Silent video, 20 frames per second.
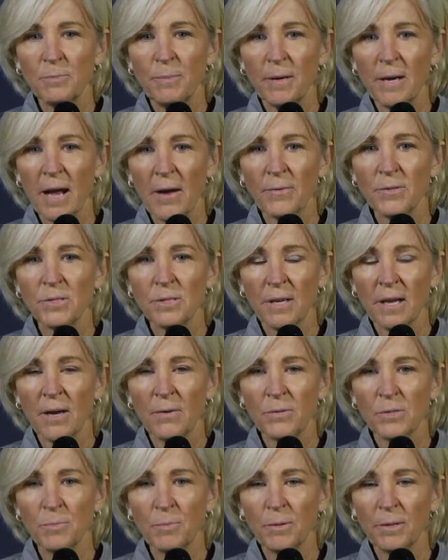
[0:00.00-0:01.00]
But I
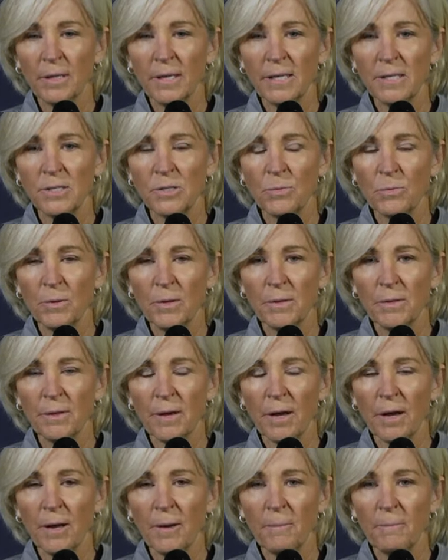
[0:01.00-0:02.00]
was pleased with
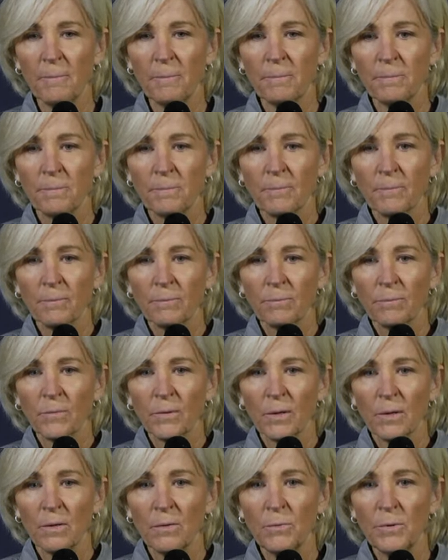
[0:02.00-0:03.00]
how
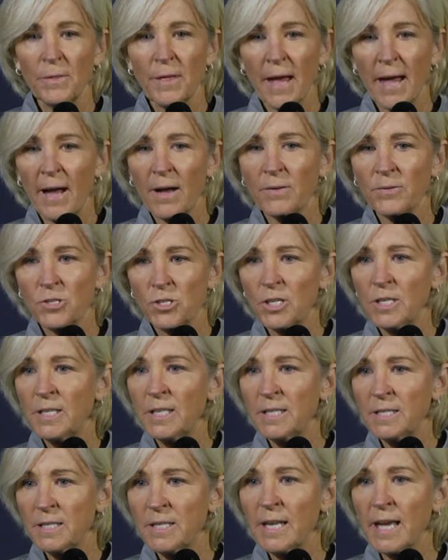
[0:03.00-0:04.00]
she
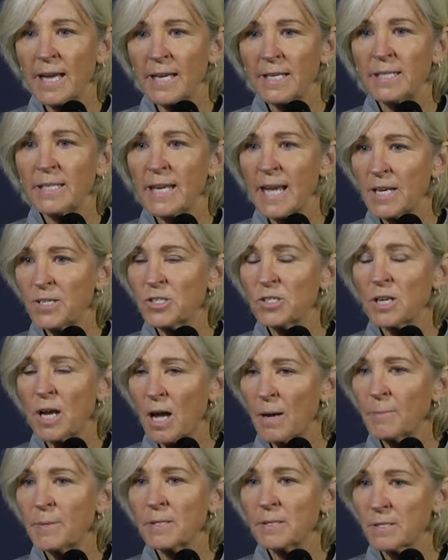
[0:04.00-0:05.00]
did today in De'Asia
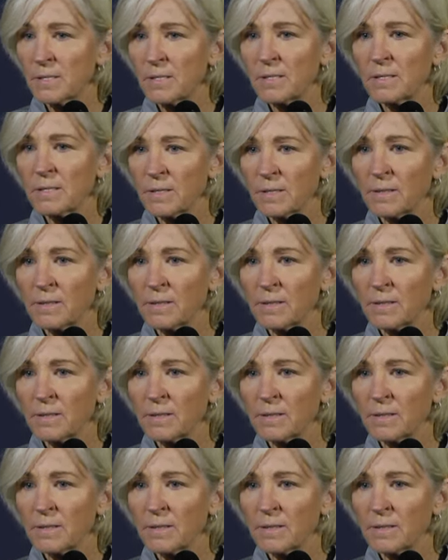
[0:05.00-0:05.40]
Thomas.